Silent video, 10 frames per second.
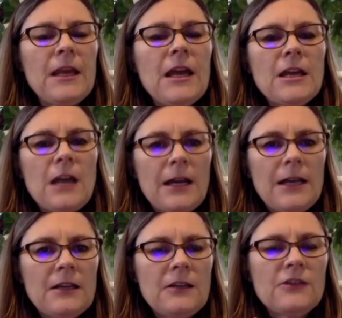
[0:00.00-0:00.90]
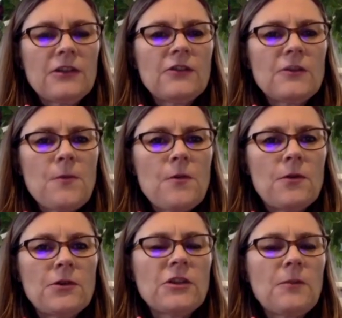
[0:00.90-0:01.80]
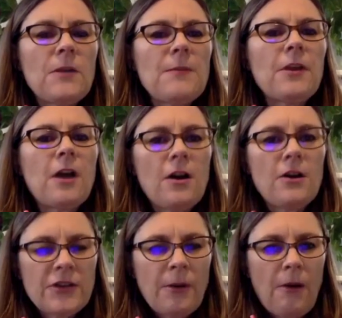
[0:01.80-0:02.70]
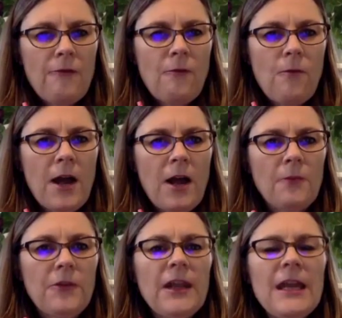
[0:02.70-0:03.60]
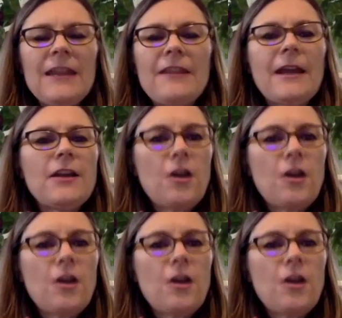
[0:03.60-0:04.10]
guidance and support so people aren't so overwhelmed. They know